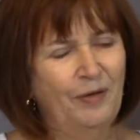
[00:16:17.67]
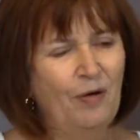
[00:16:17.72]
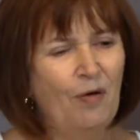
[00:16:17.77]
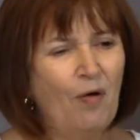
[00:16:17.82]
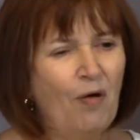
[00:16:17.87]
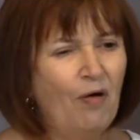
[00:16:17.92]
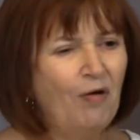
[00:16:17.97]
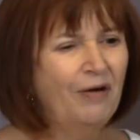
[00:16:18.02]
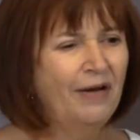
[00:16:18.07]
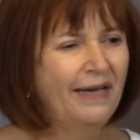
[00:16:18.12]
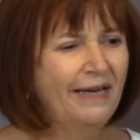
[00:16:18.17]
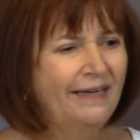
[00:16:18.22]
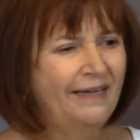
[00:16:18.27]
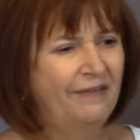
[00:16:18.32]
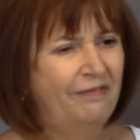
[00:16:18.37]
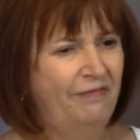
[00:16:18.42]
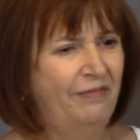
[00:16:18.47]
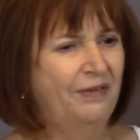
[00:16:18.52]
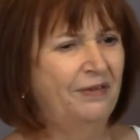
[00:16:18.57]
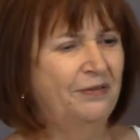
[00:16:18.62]
We all get
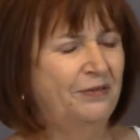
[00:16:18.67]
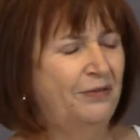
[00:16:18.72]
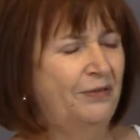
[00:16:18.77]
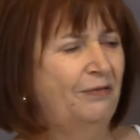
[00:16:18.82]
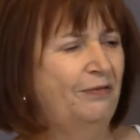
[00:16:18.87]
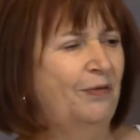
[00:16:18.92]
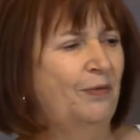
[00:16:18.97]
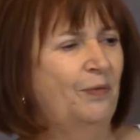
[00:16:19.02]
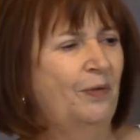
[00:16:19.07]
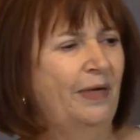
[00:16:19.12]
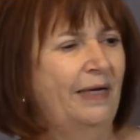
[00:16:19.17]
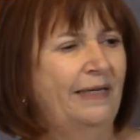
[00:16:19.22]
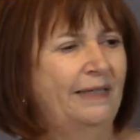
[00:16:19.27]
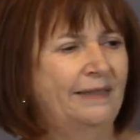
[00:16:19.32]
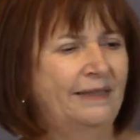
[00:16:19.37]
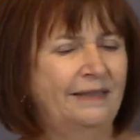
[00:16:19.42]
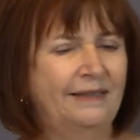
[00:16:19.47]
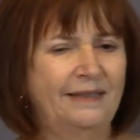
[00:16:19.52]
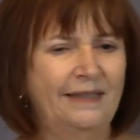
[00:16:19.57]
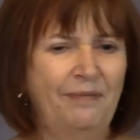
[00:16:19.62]
into fields different
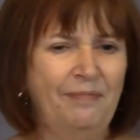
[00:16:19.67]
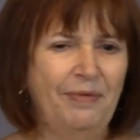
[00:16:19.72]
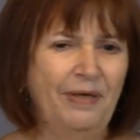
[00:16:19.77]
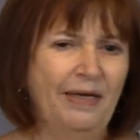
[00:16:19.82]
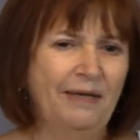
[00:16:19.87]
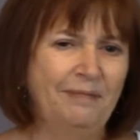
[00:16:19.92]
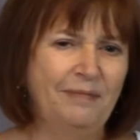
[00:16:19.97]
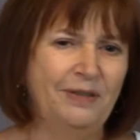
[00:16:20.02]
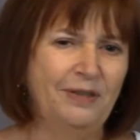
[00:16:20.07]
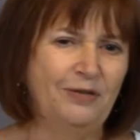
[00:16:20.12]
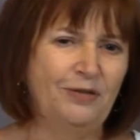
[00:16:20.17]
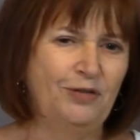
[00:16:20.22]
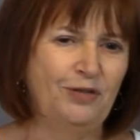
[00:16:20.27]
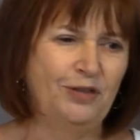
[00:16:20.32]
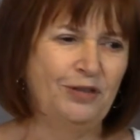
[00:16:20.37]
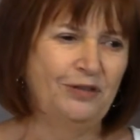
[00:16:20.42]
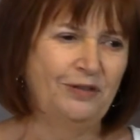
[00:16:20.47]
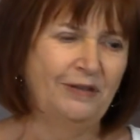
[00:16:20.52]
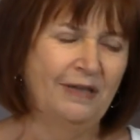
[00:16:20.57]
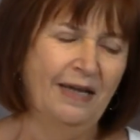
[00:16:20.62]
ways, and sometimes it's
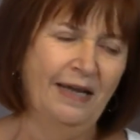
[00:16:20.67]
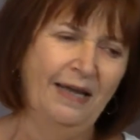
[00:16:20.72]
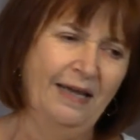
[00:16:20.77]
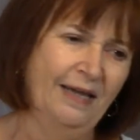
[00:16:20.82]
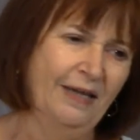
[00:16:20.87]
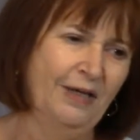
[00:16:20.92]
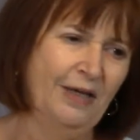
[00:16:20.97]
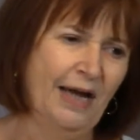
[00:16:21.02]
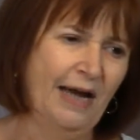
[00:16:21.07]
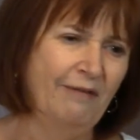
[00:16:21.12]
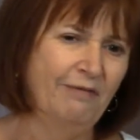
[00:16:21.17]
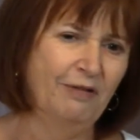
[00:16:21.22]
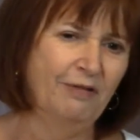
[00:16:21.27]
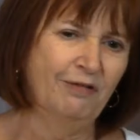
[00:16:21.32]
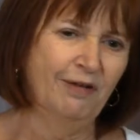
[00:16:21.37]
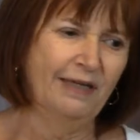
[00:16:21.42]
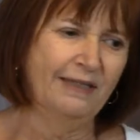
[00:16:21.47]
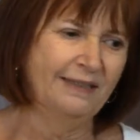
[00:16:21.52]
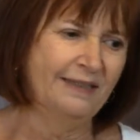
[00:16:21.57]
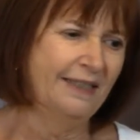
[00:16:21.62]
just you have a
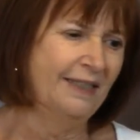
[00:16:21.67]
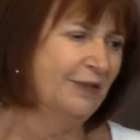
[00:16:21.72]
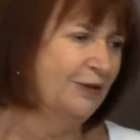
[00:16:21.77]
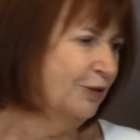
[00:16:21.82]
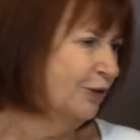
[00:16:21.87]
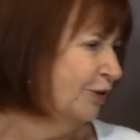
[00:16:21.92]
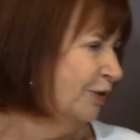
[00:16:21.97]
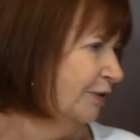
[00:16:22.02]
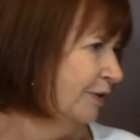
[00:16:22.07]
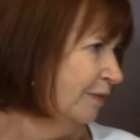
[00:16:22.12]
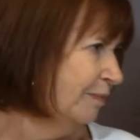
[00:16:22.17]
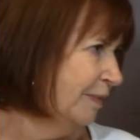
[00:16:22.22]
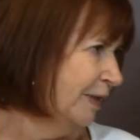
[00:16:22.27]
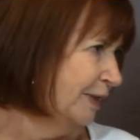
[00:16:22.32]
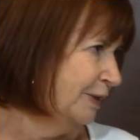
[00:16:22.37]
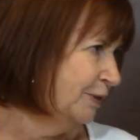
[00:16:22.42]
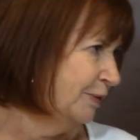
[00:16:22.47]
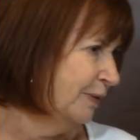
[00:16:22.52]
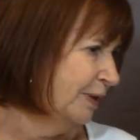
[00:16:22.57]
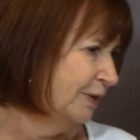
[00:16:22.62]
great teacher that
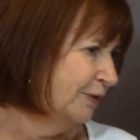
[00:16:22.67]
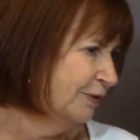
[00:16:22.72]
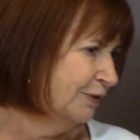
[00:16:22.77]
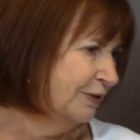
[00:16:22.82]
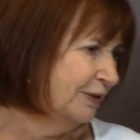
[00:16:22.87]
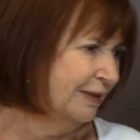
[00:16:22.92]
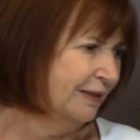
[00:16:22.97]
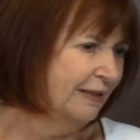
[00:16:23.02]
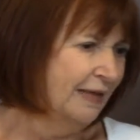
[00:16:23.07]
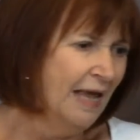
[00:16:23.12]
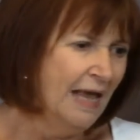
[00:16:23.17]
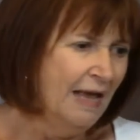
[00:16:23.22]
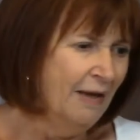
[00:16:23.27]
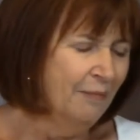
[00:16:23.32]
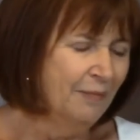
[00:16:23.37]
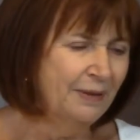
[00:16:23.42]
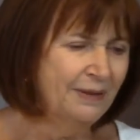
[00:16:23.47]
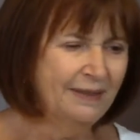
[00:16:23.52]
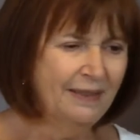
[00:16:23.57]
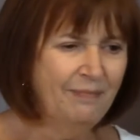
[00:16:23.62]
made you interested,
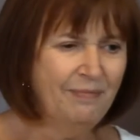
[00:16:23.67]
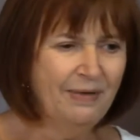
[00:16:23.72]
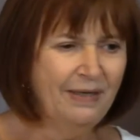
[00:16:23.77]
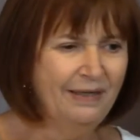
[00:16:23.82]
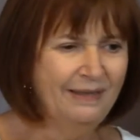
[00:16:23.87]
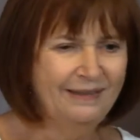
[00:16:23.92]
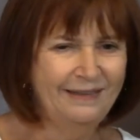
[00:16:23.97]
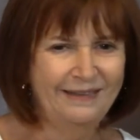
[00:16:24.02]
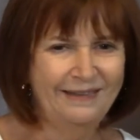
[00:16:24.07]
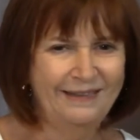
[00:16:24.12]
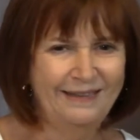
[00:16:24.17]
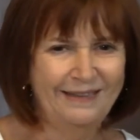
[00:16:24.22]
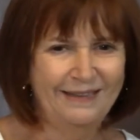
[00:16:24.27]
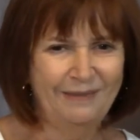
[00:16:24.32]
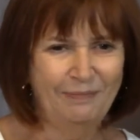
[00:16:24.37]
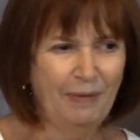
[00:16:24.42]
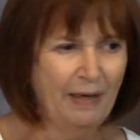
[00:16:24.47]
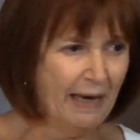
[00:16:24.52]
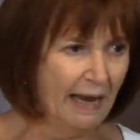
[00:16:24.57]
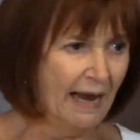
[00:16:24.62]
but sometimes it's
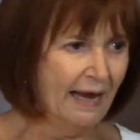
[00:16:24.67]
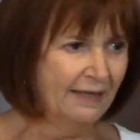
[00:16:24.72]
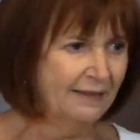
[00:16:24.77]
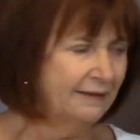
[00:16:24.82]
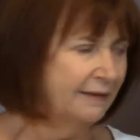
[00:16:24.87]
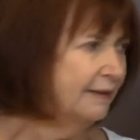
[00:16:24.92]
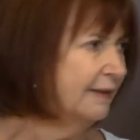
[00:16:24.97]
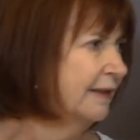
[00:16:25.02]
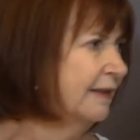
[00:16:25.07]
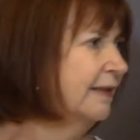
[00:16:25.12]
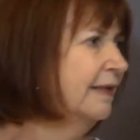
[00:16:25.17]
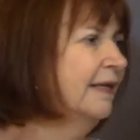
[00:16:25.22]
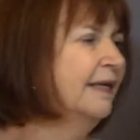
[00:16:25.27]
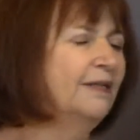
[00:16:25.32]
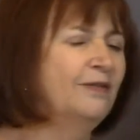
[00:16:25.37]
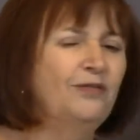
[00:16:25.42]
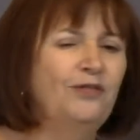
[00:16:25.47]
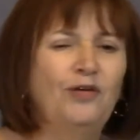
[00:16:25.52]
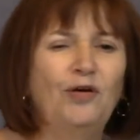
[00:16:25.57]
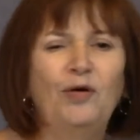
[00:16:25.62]
just by accident.
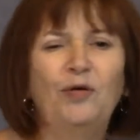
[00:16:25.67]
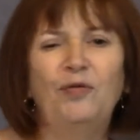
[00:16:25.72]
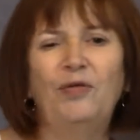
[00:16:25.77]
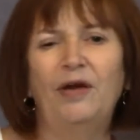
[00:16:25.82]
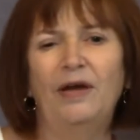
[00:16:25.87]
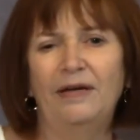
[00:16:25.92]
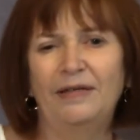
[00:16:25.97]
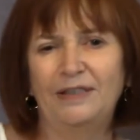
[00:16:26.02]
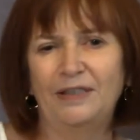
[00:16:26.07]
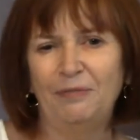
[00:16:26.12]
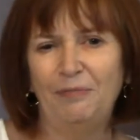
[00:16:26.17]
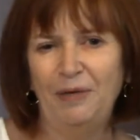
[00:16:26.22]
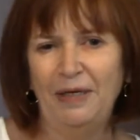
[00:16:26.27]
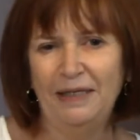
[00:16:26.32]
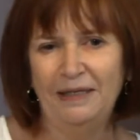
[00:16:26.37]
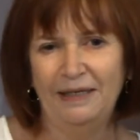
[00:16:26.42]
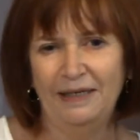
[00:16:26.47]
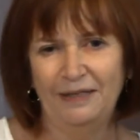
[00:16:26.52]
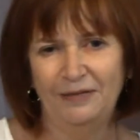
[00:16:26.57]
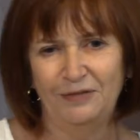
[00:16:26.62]
And so to
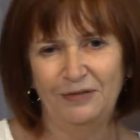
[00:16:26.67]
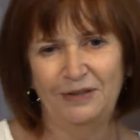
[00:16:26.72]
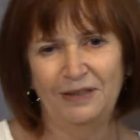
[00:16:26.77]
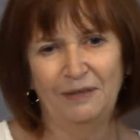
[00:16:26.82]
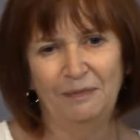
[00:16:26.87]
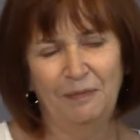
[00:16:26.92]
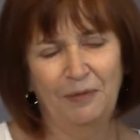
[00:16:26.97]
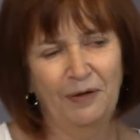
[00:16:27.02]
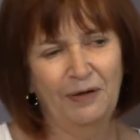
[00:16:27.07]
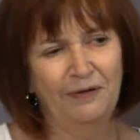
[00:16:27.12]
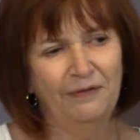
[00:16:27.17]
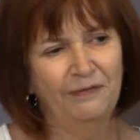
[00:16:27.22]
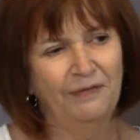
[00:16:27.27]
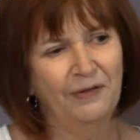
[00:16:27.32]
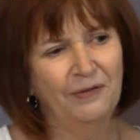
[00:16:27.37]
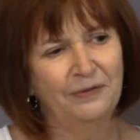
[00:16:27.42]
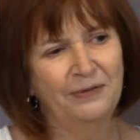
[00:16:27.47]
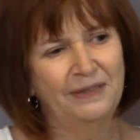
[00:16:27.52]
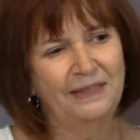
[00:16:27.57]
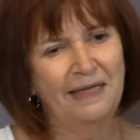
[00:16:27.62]
me, the interesting part of
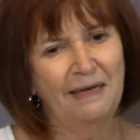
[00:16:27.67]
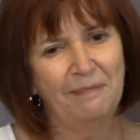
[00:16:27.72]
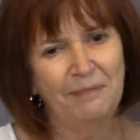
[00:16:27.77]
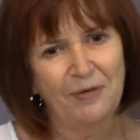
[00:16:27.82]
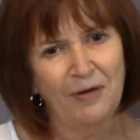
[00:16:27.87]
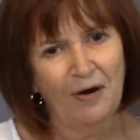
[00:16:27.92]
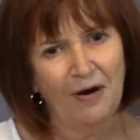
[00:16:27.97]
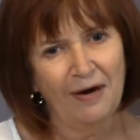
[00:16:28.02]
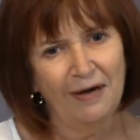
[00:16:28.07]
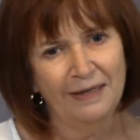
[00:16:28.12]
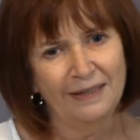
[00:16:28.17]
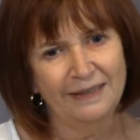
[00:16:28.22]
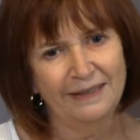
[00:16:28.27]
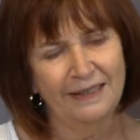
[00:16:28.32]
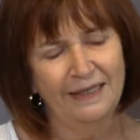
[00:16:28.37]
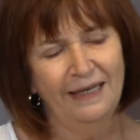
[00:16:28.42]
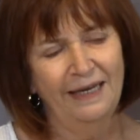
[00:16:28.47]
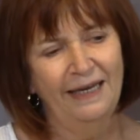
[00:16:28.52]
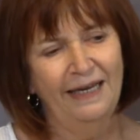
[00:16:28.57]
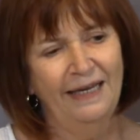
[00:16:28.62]
those STEM
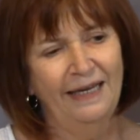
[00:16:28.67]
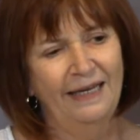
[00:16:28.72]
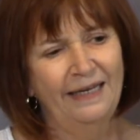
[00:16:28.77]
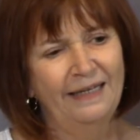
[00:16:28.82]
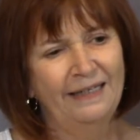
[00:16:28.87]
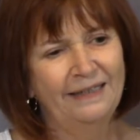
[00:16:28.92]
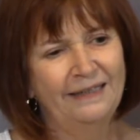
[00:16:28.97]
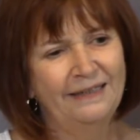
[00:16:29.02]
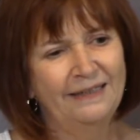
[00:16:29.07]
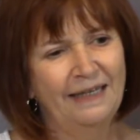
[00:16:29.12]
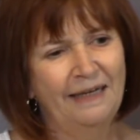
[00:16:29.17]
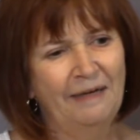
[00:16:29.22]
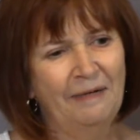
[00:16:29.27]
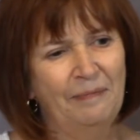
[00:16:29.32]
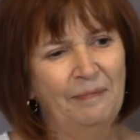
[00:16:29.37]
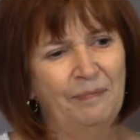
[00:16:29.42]
talks is